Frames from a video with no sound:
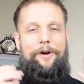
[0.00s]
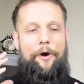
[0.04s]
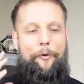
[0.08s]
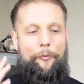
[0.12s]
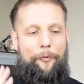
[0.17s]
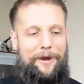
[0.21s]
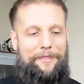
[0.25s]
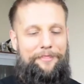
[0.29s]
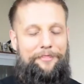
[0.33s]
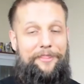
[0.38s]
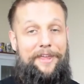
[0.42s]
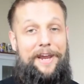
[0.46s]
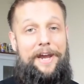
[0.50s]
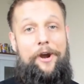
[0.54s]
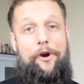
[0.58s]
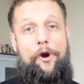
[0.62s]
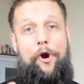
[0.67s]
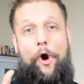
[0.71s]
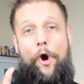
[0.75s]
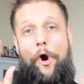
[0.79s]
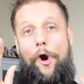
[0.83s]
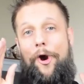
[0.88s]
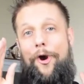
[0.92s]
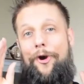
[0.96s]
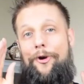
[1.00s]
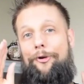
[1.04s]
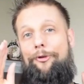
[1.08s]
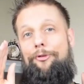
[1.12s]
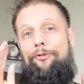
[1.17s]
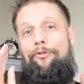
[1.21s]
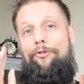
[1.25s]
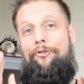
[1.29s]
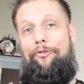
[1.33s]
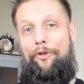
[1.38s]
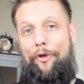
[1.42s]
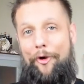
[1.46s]
All right, there are
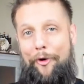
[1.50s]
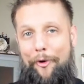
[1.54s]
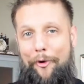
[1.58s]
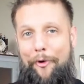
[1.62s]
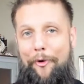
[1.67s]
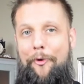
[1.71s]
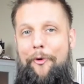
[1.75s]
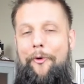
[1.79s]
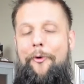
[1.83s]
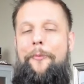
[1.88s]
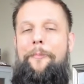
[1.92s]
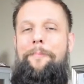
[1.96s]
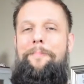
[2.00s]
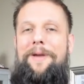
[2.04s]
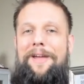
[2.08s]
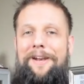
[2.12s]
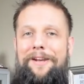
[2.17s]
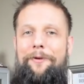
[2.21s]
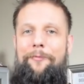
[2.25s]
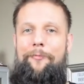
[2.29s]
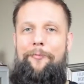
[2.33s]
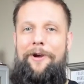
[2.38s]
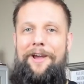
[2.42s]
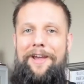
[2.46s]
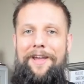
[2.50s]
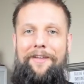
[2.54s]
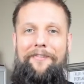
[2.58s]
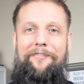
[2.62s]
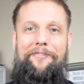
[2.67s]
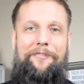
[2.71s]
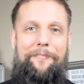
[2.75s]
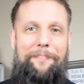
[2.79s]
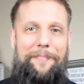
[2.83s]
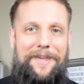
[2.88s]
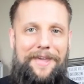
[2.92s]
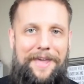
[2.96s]
so many
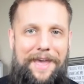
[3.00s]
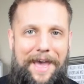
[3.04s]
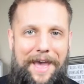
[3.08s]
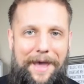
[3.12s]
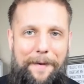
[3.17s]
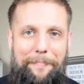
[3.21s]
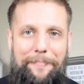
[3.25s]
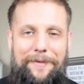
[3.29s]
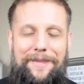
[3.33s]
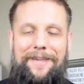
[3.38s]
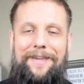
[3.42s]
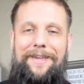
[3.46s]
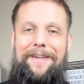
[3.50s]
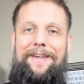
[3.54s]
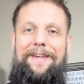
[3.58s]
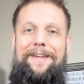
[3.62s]
ways to be happy.